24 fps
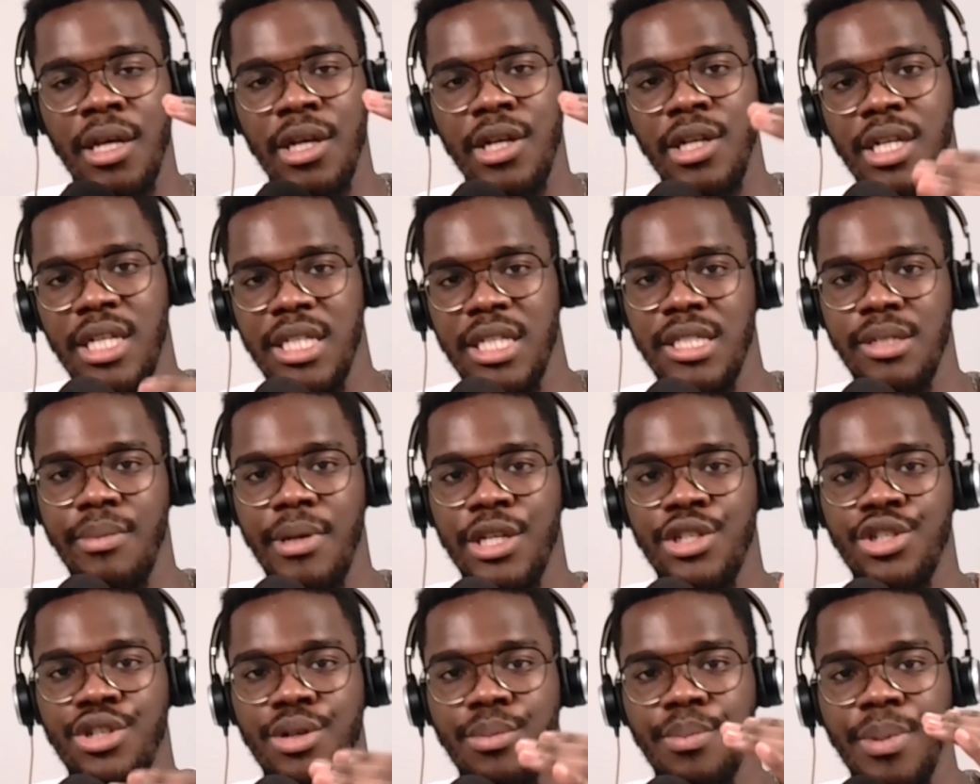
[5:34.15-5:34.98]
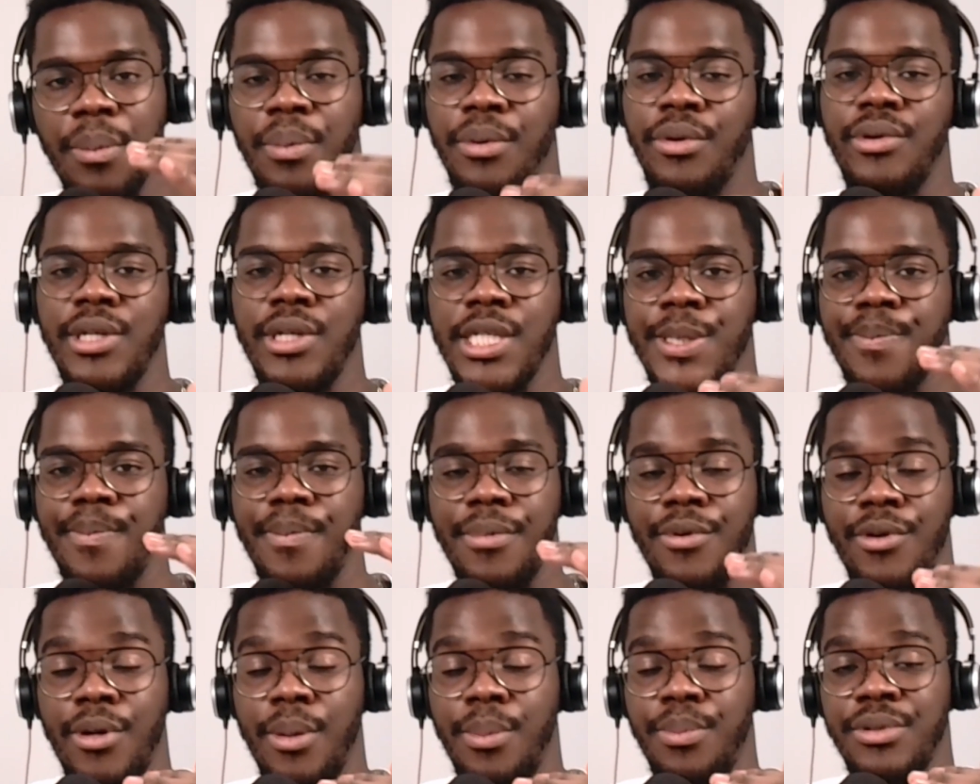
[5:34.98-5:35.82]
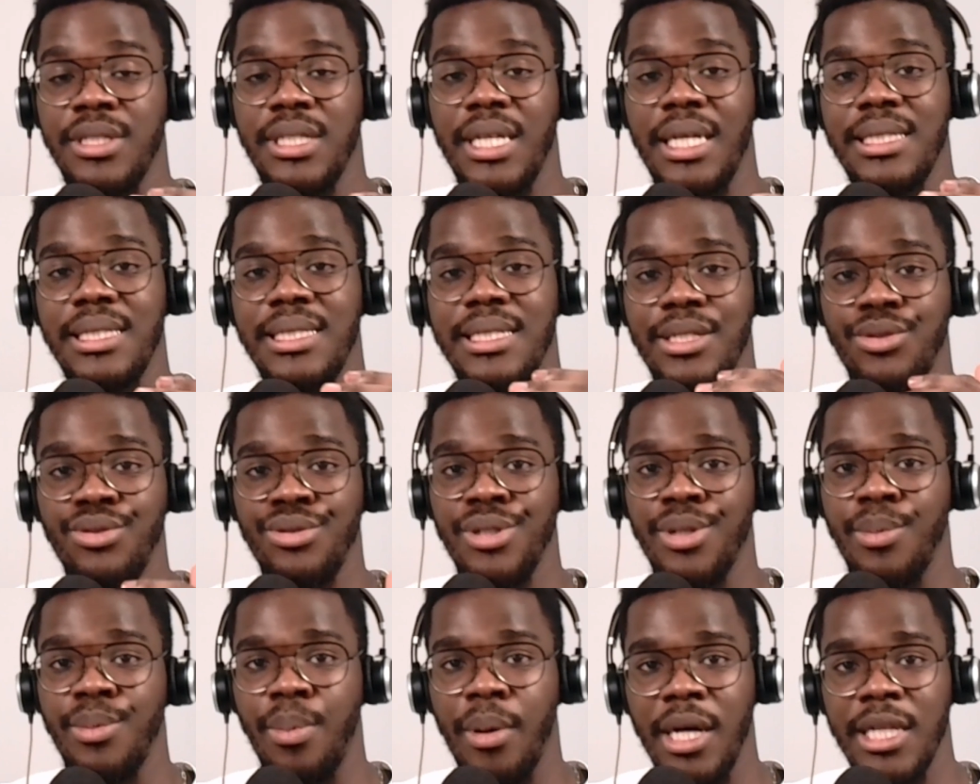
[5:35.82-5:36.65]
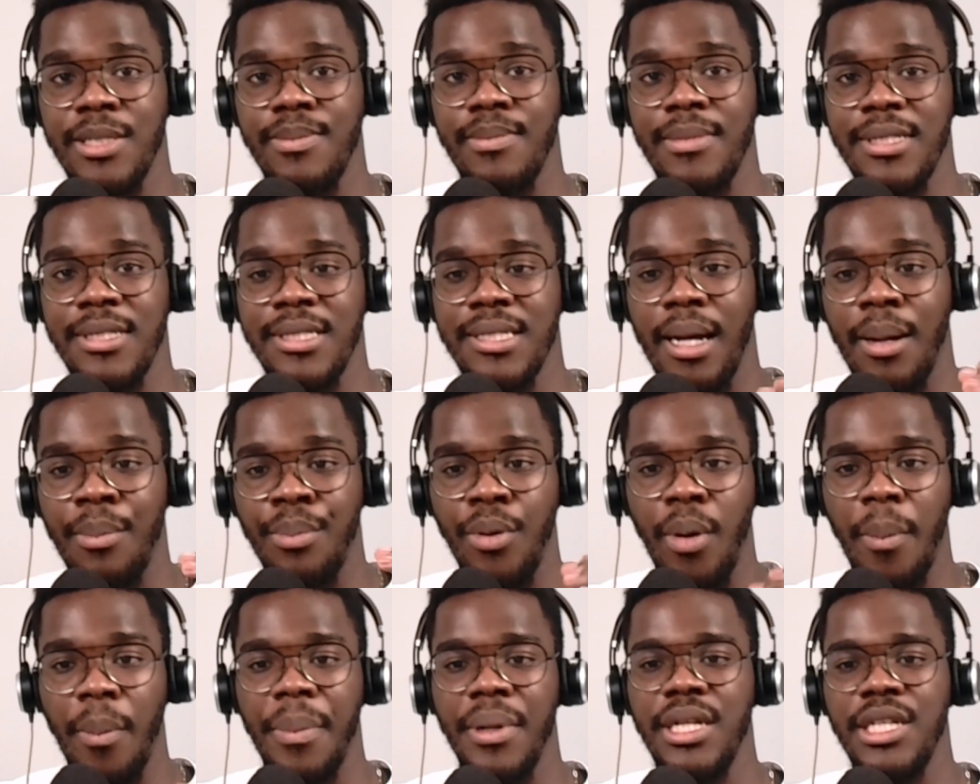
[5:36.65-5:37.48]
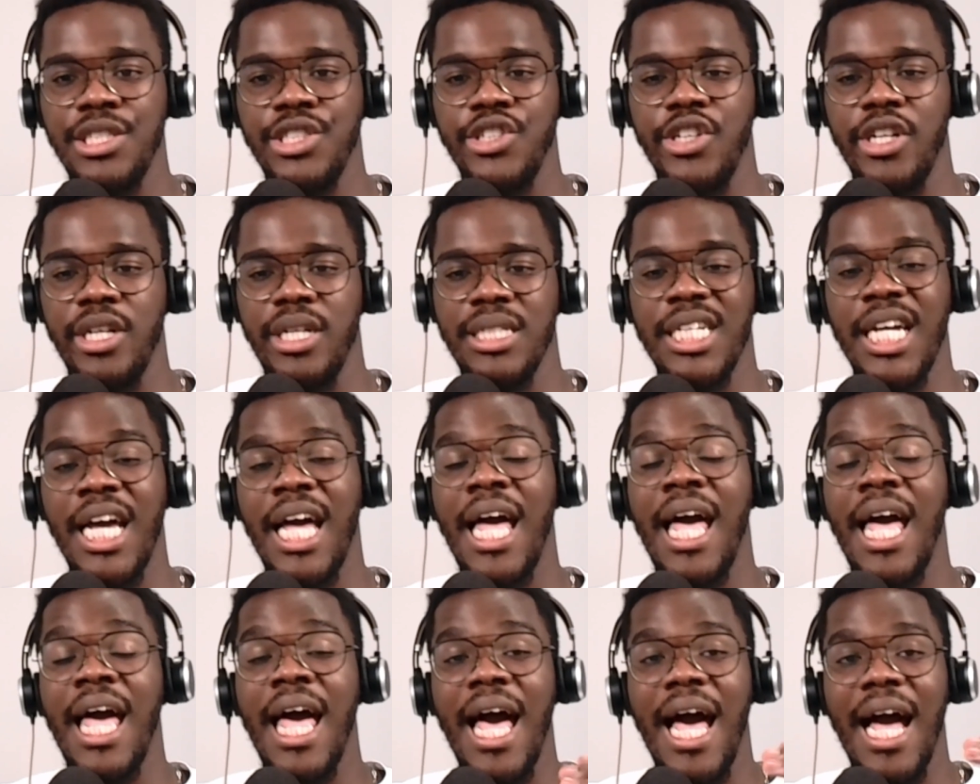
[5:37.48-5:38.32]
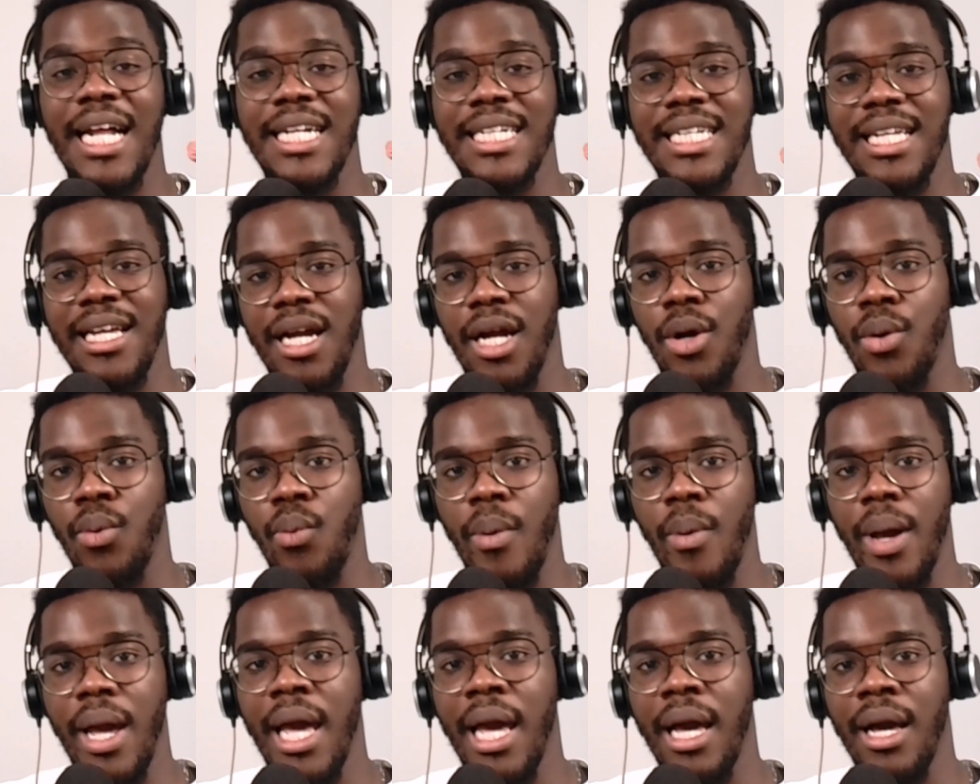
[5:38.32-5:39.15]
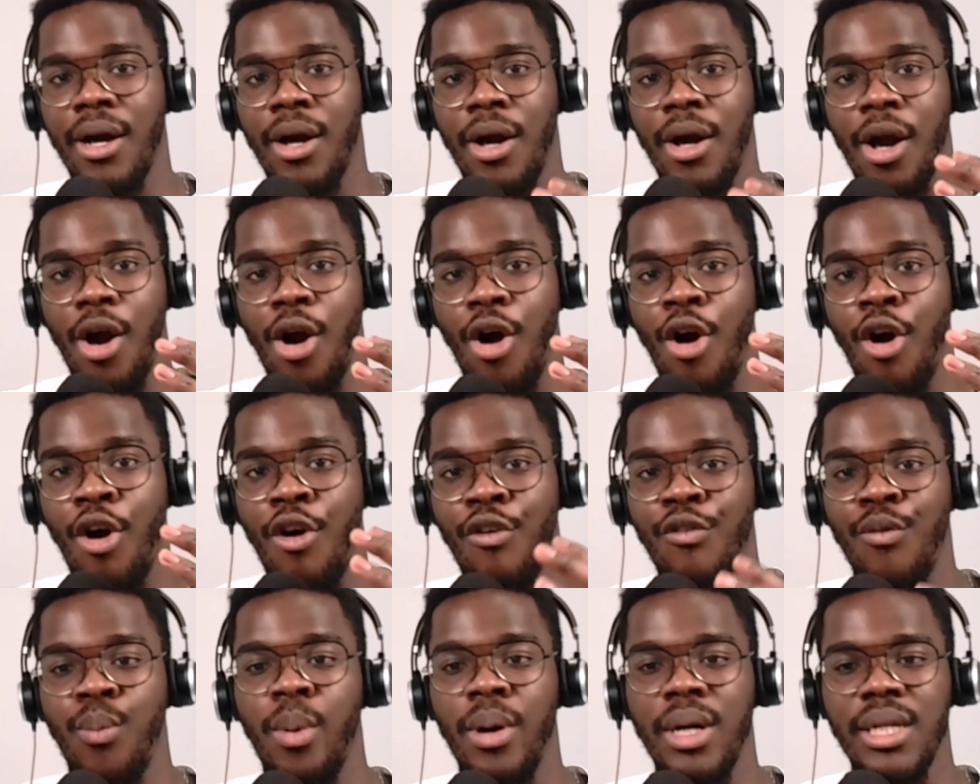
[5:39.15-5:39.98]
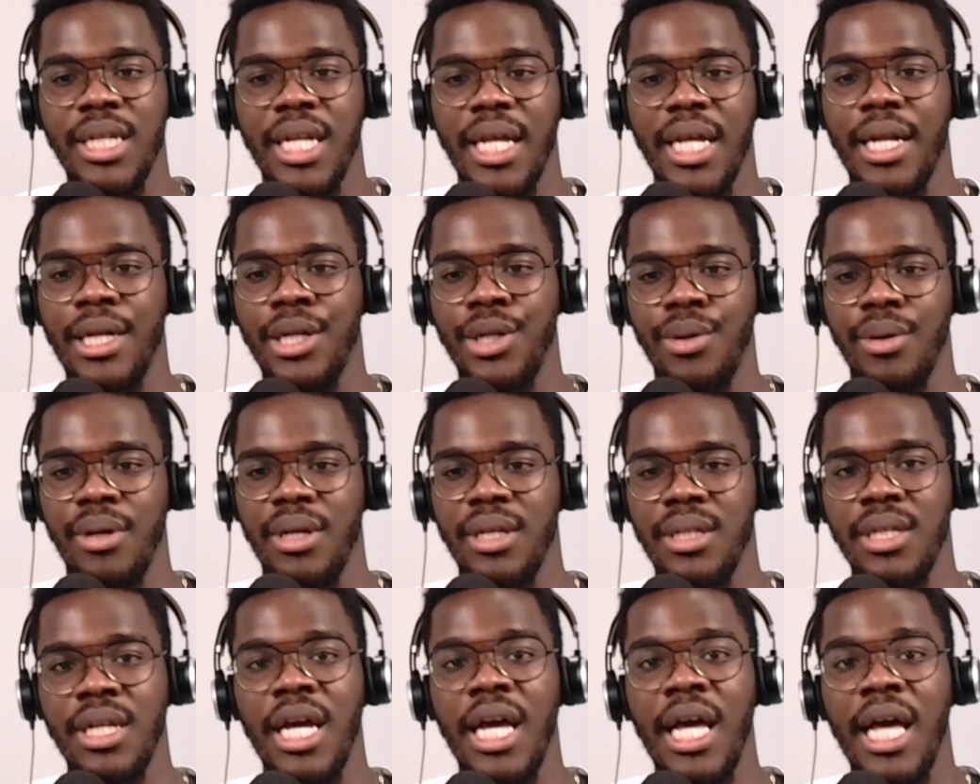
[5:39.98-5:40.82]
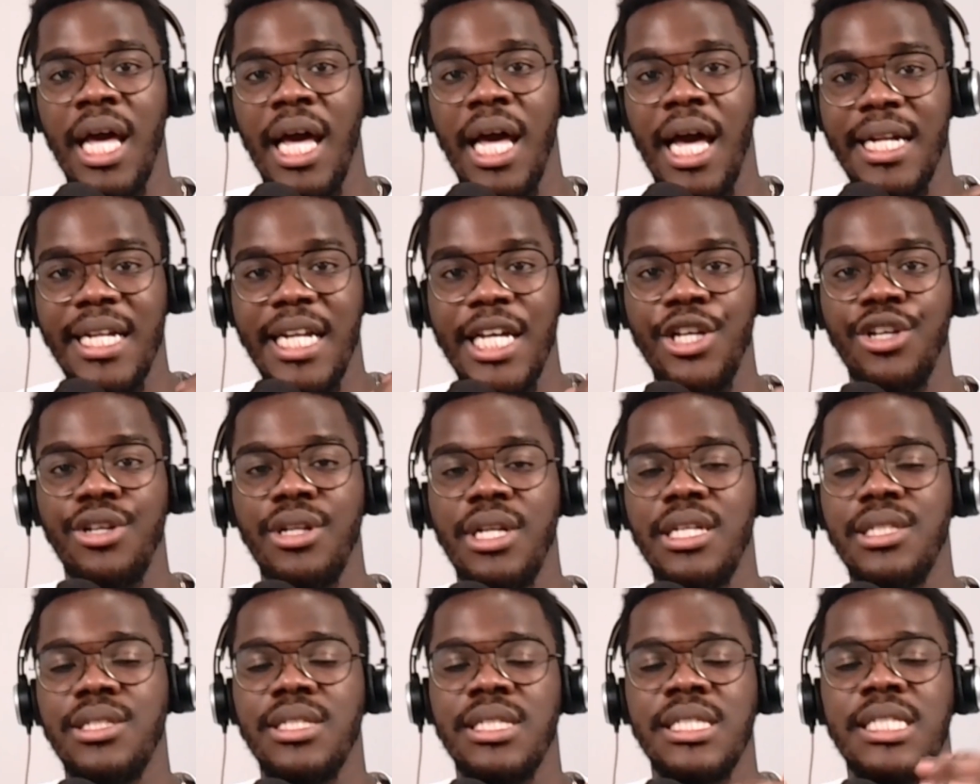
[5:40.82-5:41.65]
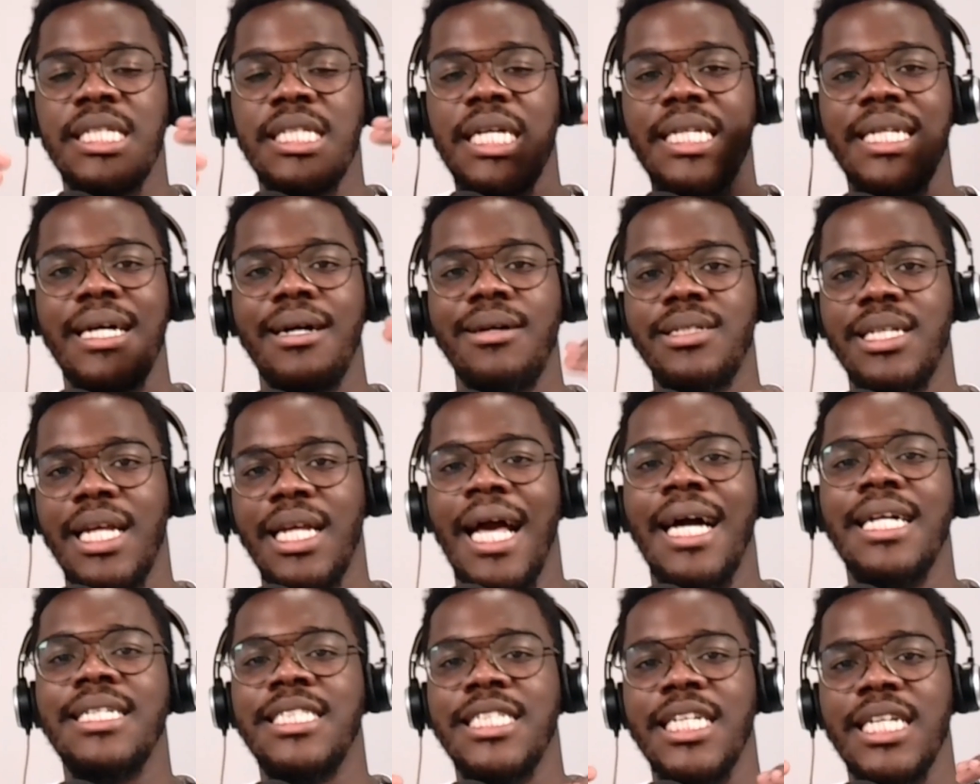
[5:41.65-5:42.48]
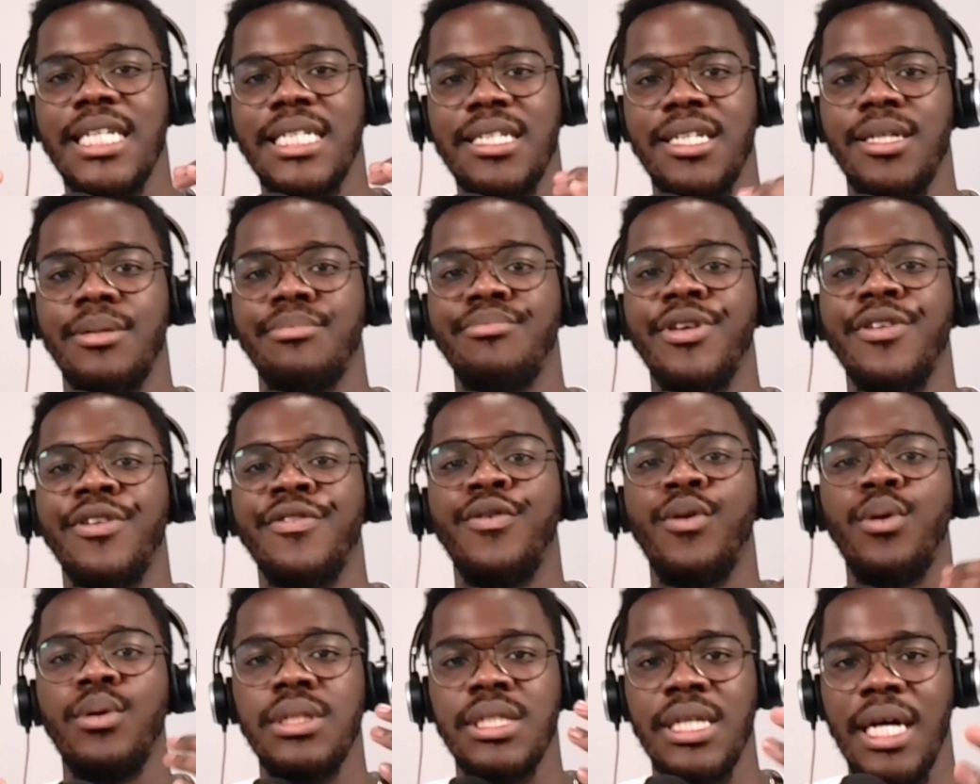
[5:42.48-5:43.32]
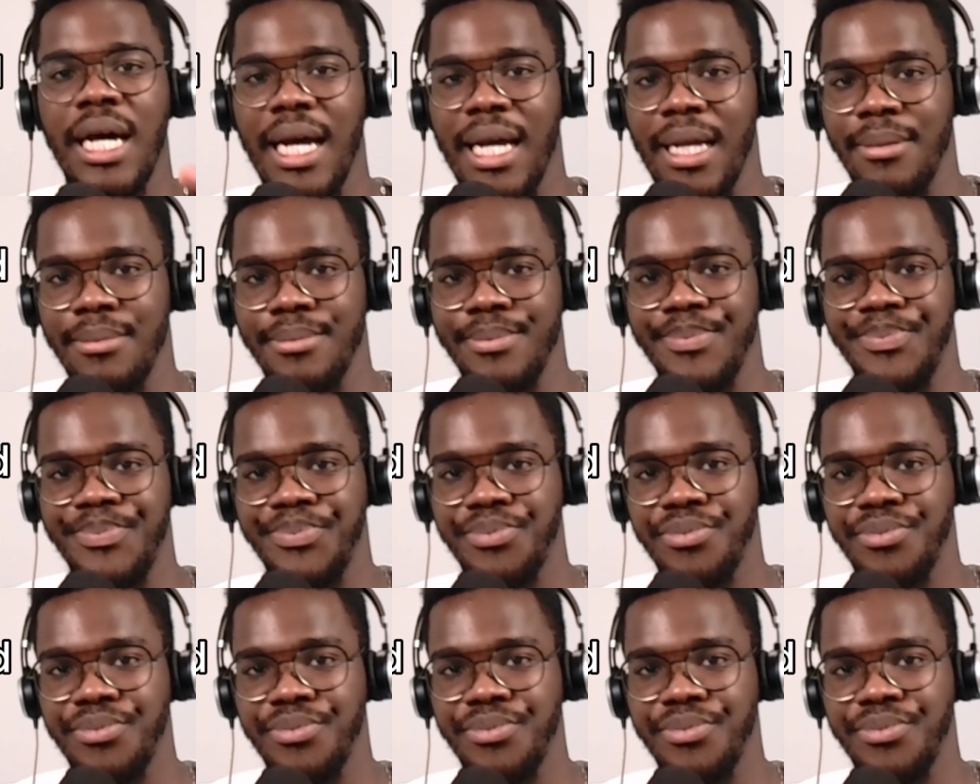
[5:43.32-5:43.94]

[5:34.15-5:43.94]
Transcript: You need to make sure people representing those departments are properly trained and they are aware of what they are doing. And then you need to send out the agenda before time,